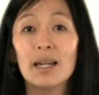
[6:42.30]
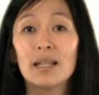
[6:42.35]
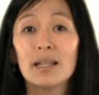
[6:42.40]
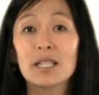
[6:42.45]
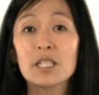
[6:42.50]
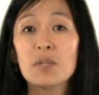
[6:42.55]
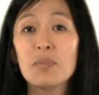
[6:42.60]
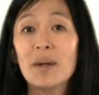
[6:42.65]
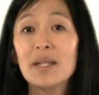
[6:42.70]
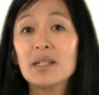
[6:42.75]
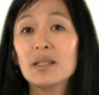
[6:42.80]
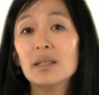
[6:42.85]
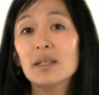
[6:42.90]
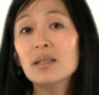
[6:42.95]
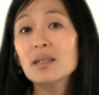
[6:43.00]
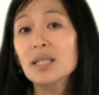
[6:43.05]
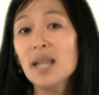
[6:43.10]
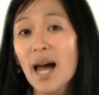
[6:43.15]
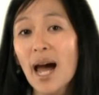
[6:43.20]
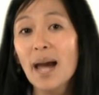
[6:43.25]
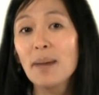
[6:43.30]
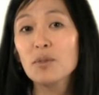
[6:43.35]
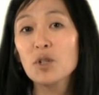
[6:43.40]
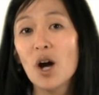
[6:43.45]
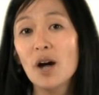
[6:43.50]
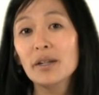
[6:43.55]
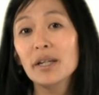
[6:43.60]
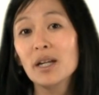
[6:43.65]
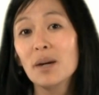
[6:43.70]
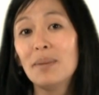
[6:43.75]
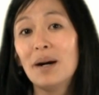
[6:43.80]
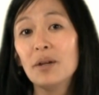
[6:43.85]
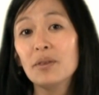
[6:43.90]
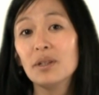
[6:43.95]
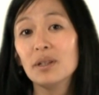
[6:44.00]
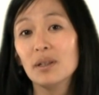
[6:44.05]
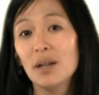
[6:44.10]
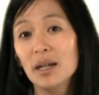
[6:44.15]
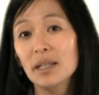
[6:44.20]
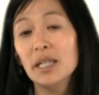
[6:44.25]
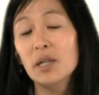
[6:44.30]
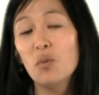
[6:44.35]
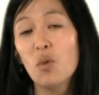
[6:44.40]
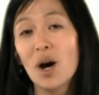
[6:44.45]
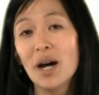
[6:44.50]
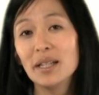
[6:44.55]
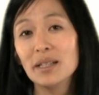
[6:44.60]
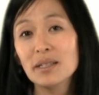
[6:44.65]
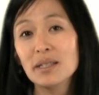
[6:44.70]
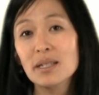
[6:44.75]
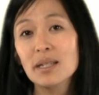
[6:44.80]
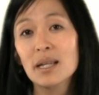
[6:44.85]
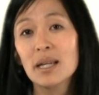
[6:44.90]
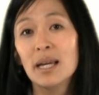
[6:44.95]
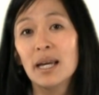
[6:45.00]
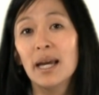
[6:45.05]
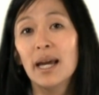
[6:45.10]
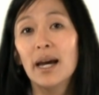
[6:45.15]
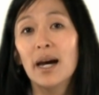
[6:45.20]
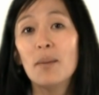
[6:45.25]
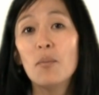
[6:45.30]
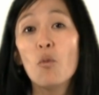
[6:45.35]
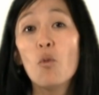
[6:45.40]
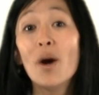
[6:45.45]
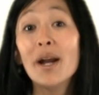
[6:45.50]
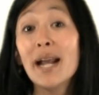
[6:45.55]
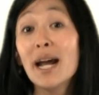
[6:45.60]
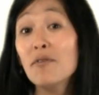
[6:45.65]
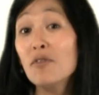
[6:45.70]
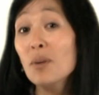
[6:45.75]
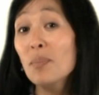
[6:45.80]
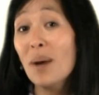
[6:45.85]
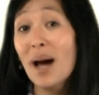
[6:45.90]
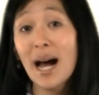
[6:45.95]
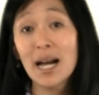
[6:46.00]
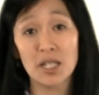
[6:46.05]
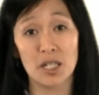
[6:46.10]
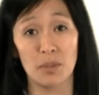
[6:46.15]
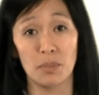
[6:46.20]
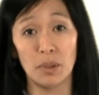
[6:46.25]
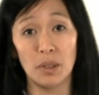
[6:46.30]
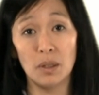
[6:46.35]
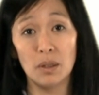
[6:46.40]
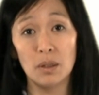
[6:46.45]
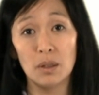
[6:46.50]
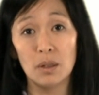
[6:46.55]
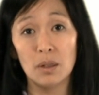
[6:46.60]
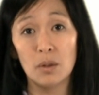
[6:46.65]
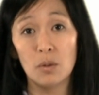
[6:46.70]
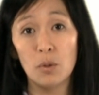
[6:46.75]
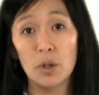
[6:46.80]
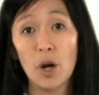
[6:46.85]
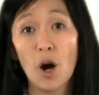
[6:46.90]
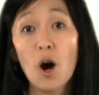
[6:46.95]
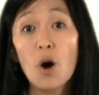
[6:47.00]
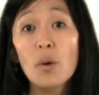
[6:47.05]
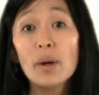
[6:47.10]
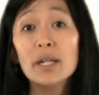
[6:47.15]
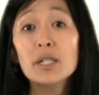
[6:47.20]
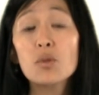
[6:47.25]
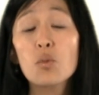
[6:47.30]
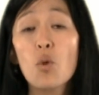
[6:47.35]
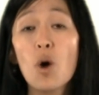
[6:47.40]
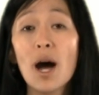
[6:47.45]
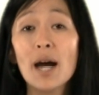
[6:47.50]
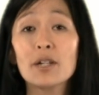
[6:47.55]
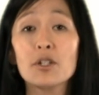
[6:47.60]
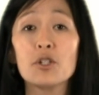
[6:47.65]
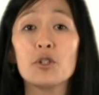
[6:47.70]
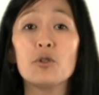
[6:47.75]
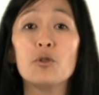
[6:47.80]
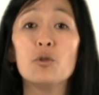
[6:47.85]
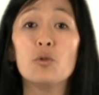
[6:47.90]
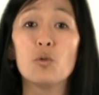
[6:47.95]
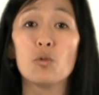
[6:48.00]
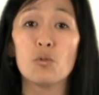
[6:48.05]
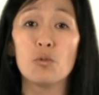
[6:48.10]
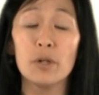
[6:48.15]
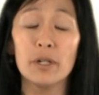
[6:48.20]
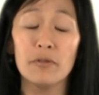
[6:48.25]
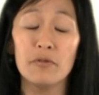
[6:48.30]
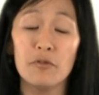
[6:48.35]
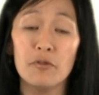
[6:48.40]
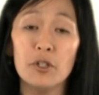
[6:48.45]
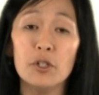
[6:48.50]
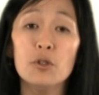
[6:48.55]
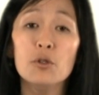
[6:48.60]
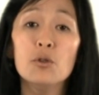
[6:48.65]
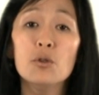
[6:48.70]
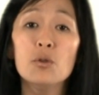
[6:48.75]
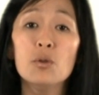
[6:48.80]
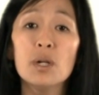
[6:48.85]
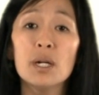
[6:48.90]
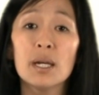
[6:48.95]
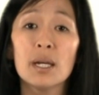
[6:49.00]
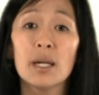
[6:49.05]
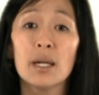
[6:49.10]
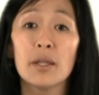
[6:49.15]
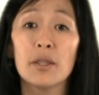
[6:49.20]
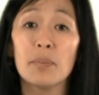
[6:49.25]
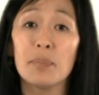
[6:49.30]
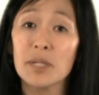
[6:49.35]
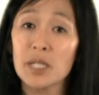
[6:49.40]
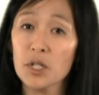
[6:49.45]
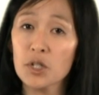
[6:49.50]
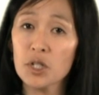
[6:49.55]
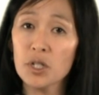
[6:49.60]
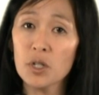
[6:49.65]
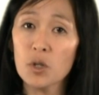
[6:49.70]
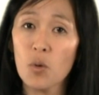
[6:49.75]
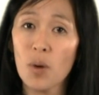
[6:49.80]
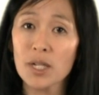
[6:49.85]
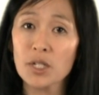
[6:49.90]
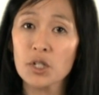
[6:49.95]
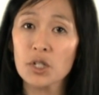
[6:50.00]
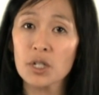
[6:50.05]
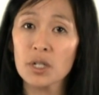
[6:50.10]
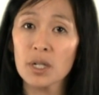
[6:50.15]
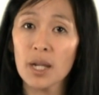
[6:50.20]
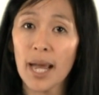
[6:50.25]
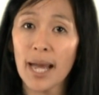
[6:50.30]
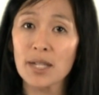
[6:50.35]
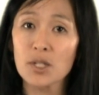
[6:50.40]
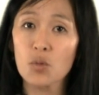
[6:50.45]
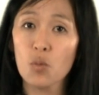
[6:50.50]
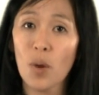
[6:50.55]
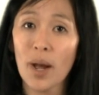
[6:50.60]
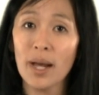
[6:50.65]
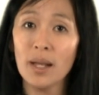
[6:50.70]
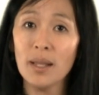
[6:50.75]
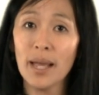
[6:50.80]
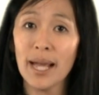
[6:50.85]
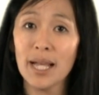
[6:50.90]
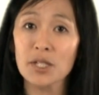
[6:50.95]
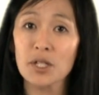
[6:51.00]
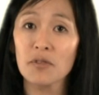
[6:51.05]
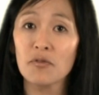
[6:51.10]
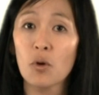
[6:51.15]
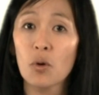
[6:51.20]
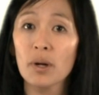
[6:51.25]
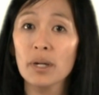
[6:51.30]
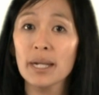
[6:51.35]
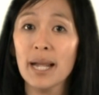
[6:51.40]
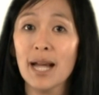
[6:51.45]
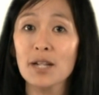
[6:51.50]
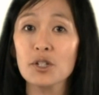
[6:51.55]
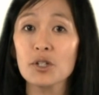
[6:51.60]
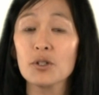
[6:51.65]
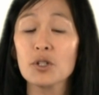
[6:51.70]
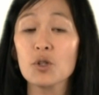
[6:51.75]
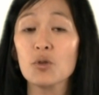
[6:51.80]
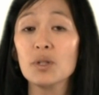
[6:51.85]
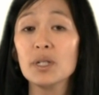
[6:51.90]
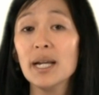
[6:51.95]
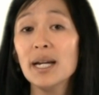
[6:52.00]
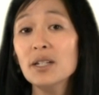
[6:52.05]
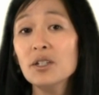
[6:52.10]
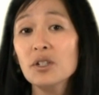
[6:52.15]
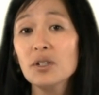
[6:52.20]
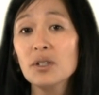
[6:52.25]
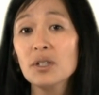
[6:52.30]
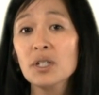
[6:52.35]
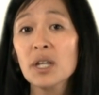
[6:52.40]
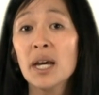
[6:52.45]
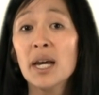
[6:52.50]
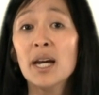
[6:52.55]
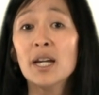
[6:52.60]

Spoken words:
Let's spend a little time talking about the lucky ones. Whenever possible, we always want to review the position in question as well as the foreign national's credentials